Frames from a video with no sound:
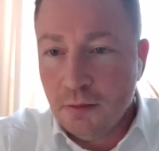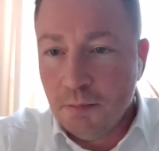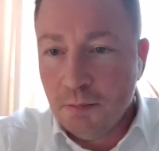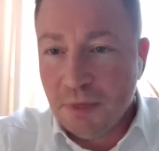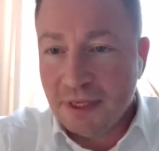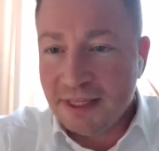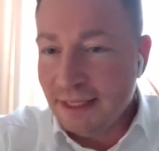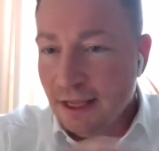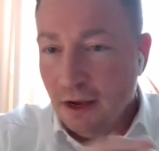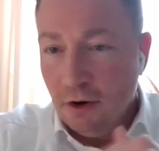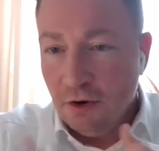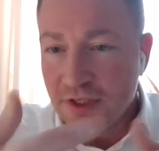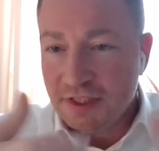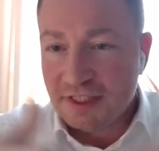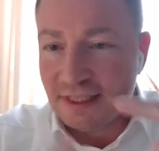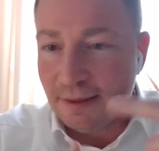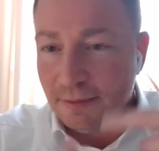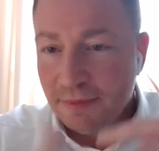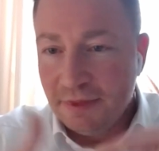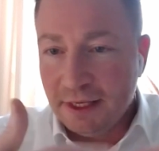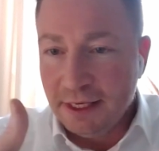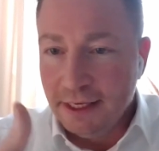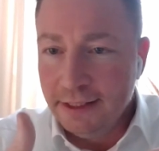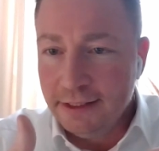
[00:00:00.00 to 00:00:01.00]
But now it's
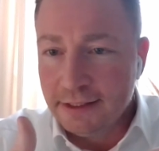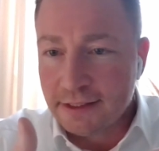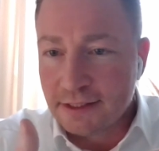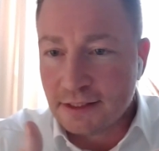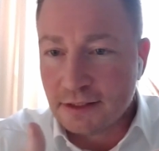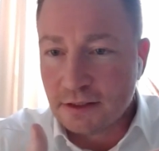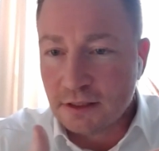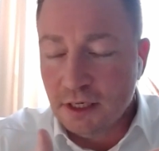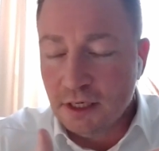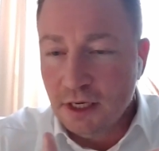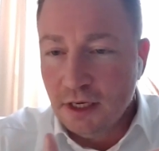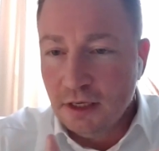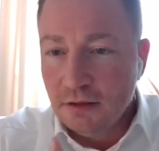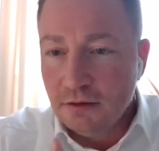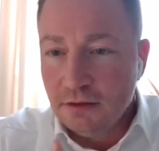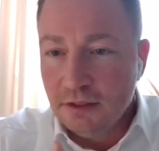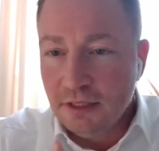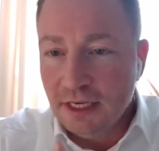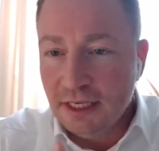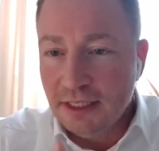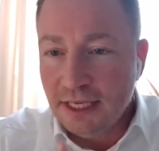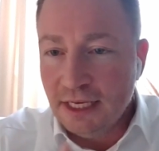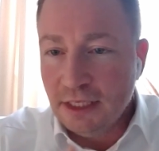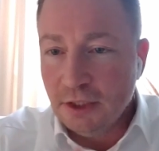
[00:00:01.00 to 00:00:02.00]
something else.
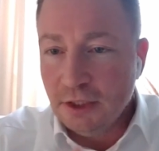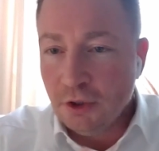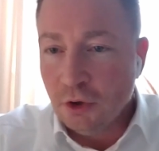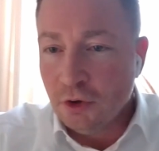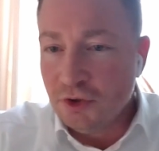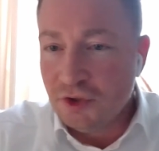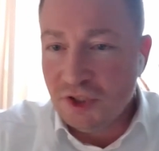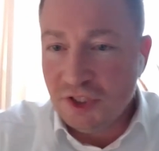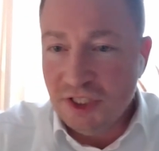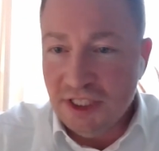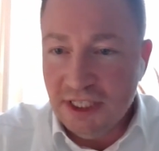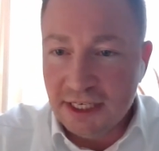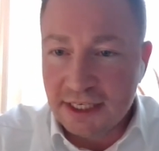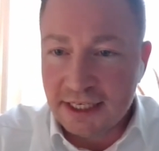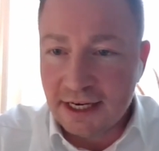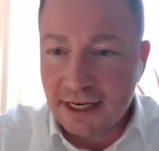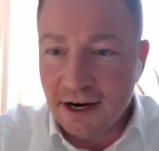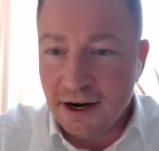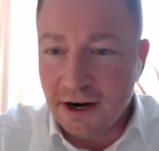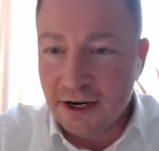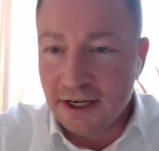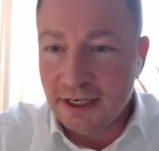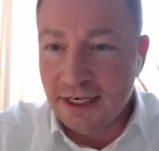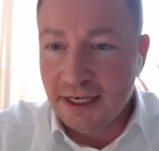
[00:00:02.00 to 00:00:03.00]
They don't see a
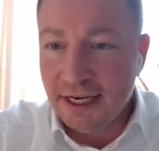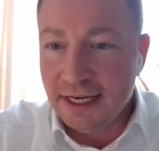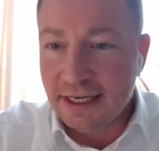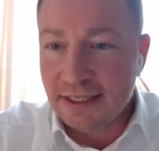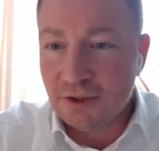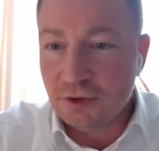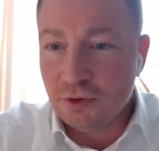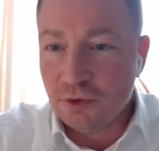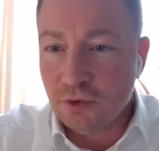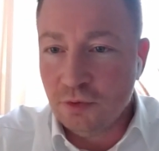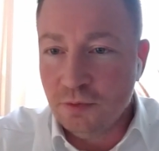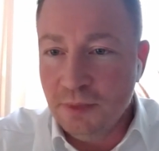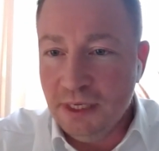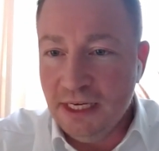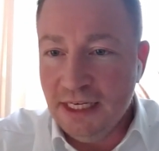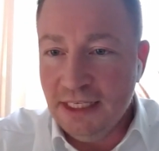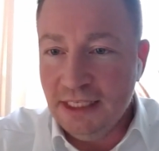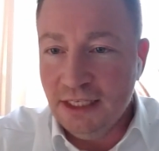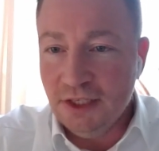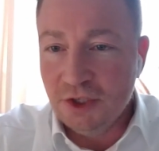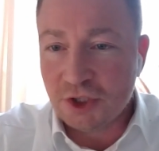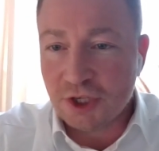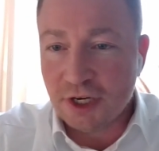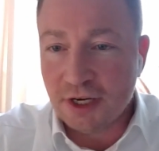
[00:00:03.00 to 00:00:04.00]
car like to meet
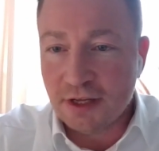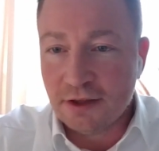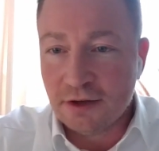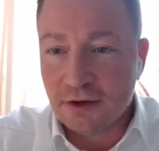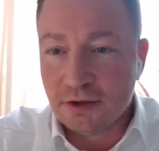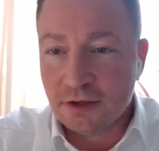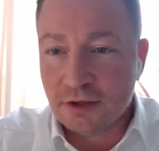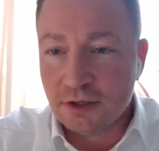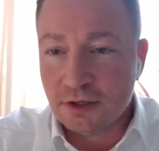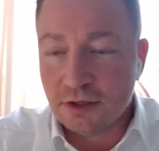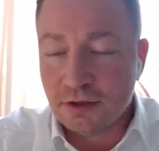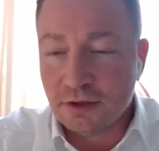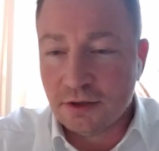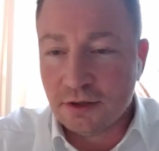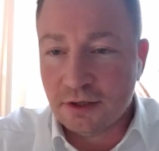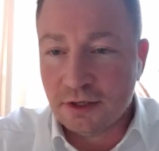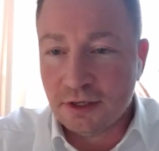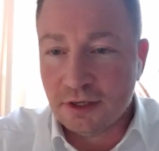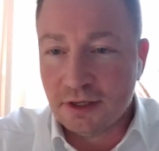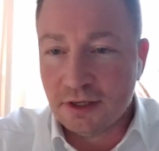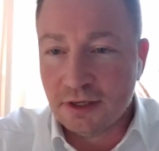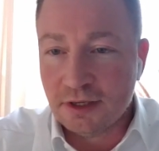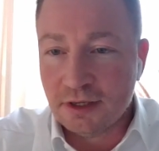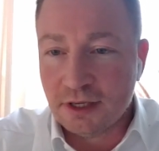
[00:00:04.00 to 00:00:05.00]
each other on
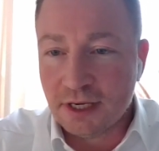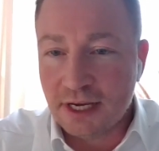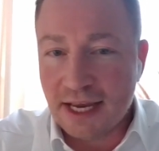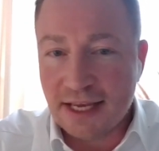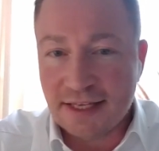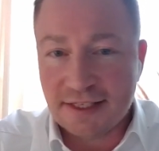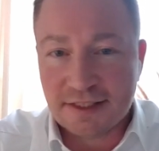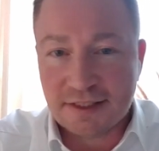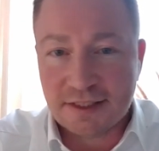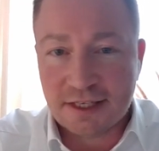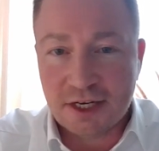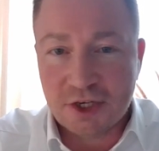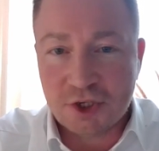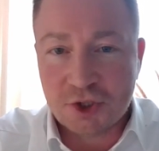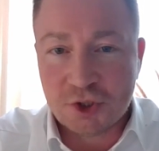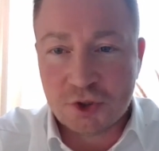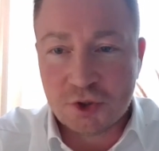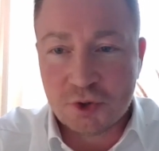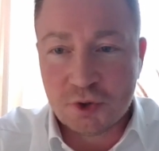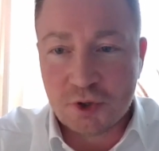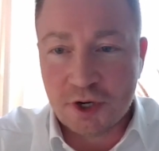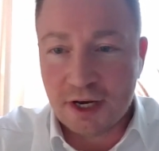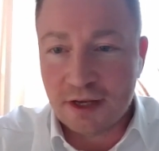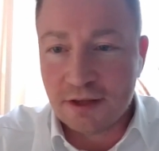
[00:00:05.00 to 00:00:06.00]
the gas station
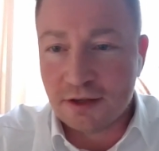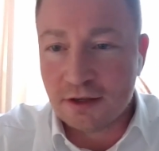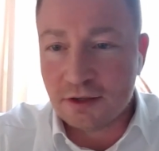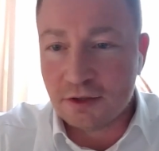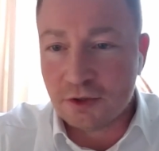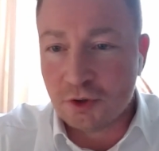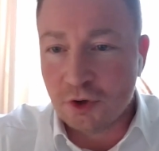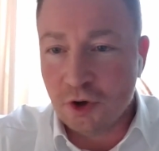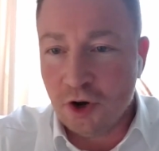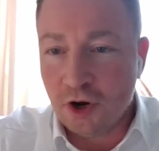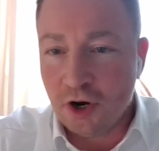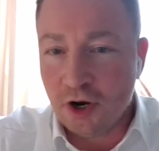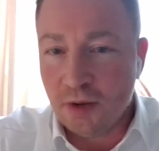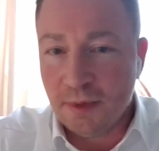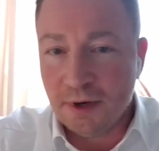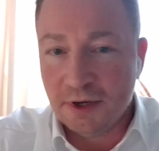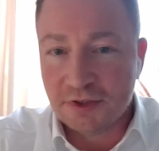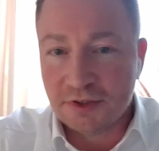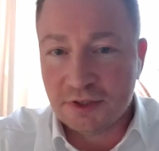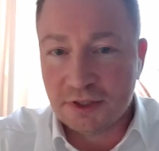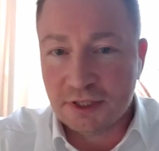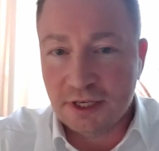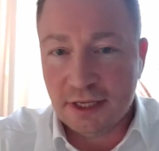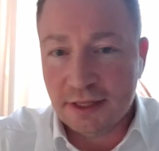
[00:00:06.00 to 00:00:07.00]
together and talk about
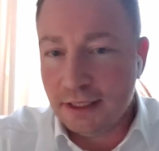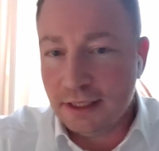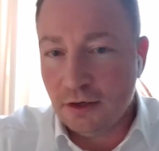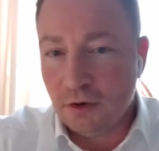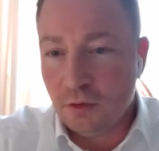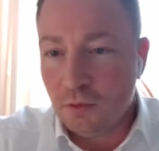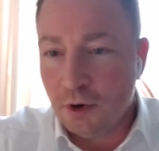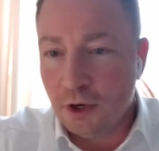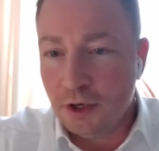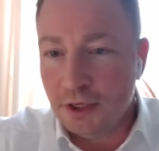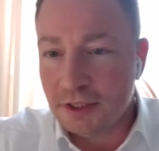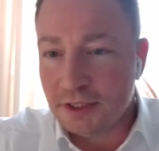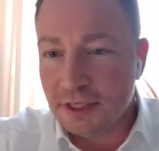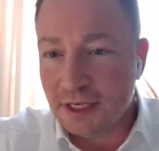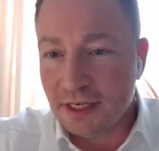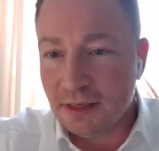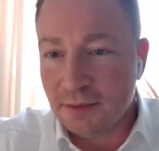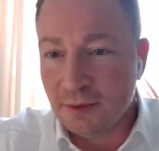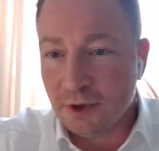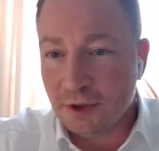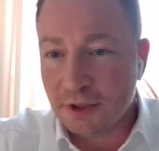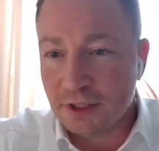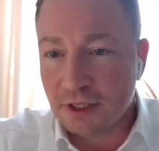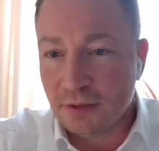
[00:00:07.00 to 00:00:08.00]
the car. They don't want it
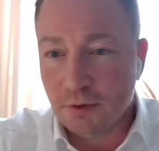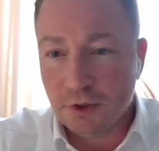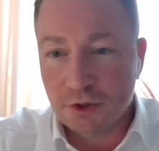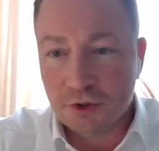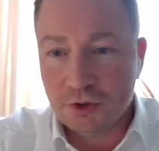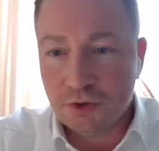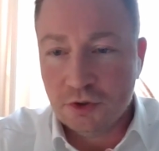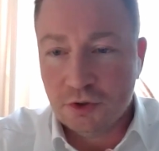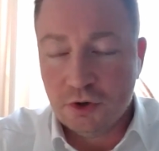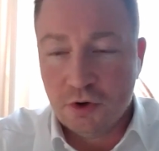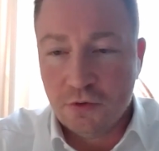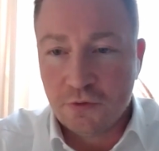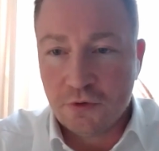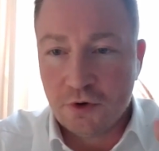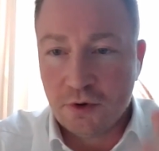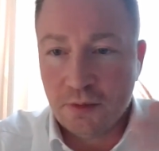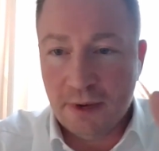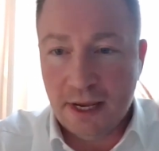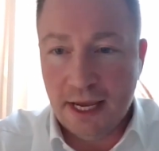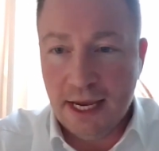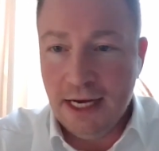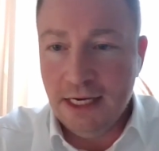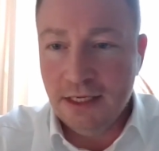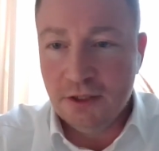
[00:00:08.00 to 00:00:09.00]
anymore. They want to go from
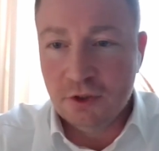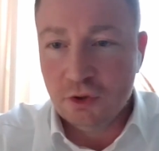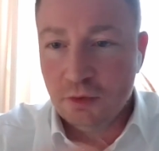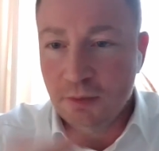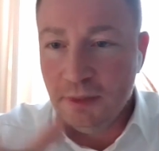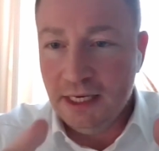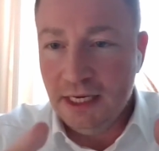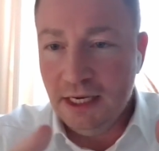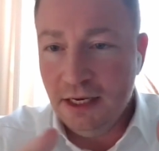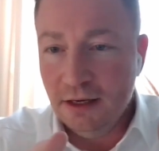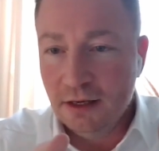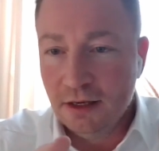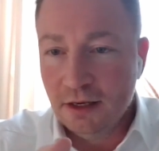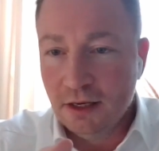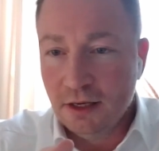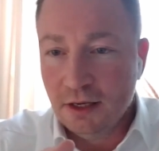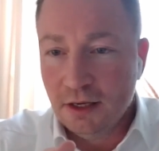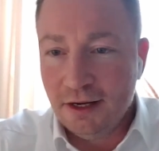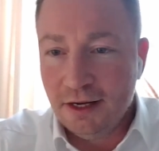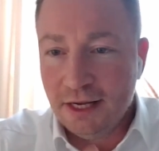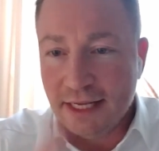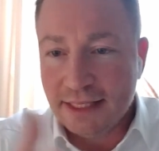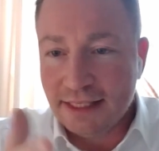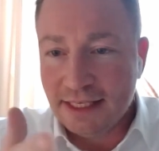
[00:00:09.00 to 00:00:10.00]
A to B,
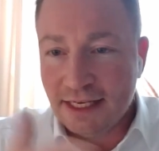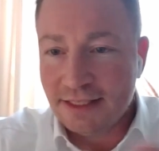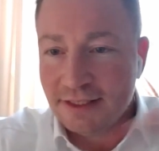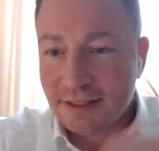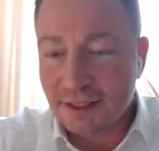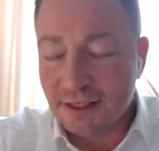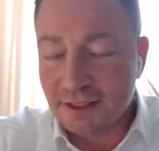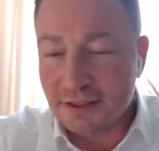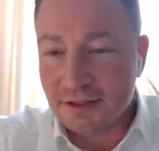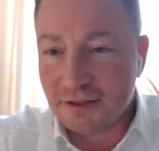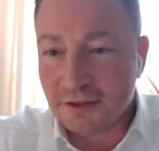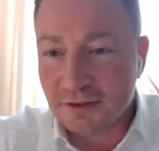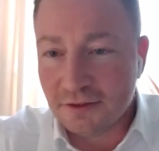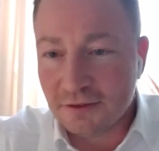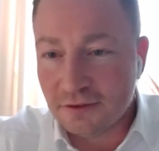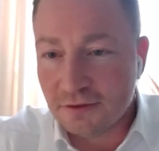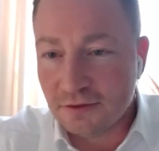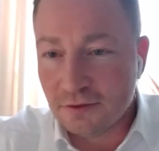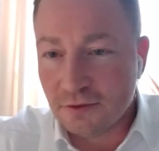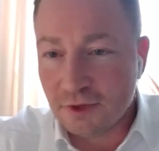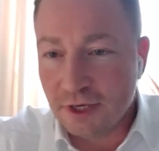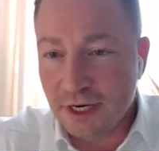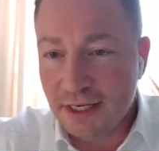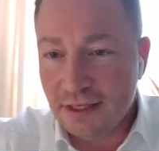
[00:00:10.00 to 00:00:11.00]
and that's it,
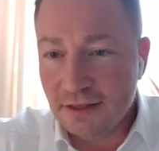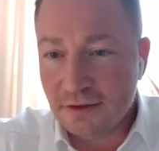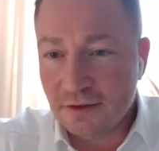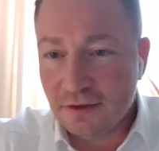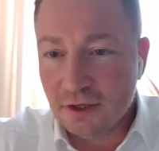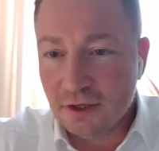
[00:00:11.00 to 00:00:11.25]
right?